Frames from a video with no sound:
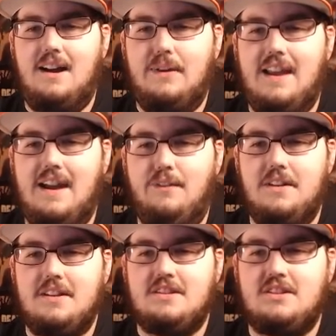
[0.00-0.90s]
we have
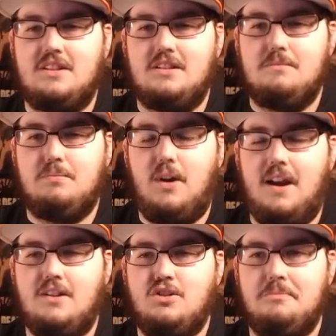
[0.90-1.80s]
one of the
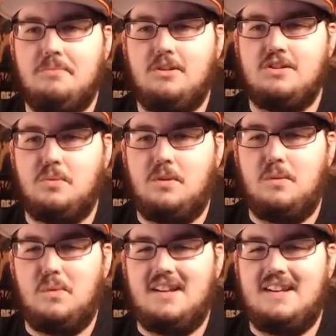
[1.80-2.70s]
Pride Troopers, the one
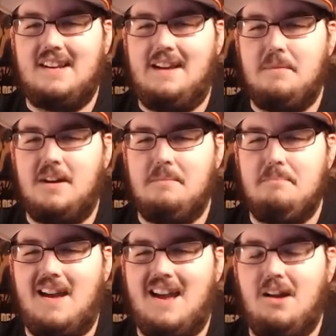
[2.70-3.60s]
who really didn't have many
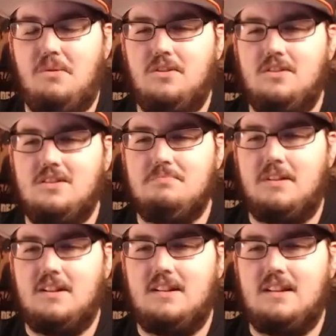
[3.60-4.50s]
powers,
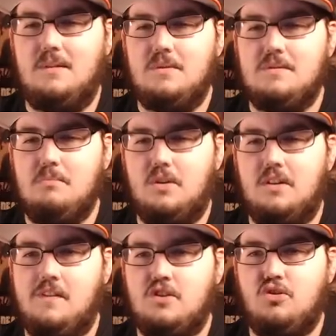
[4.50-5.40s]
but he was
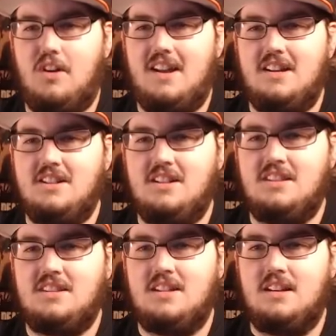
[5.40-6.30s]
more of a
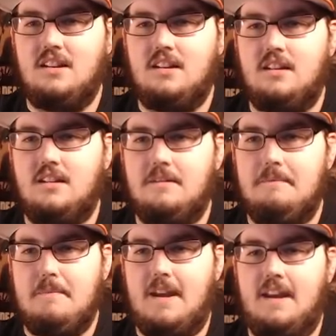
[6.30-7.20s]
strategist.
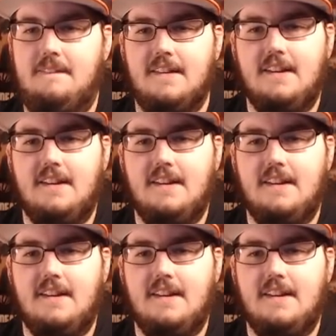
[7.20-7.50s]
Meh.